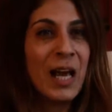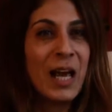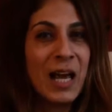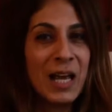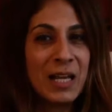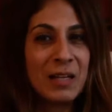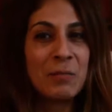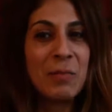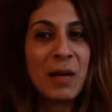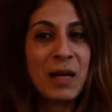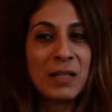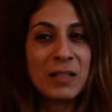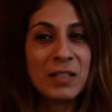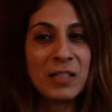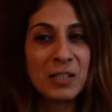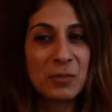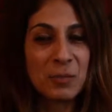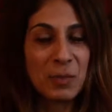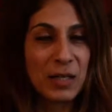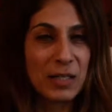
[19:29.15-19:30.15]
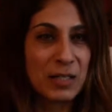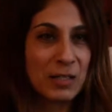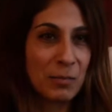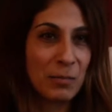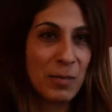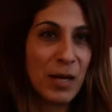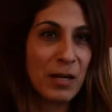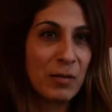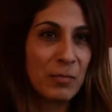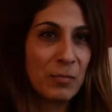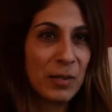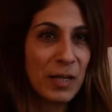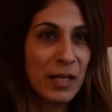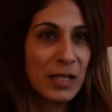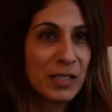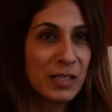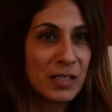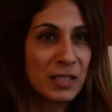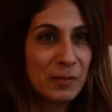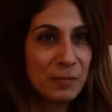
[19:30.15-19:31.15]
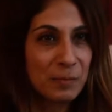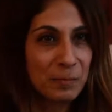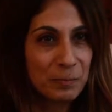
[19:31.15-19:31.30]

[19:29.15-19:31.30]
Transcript: and make this place a better place.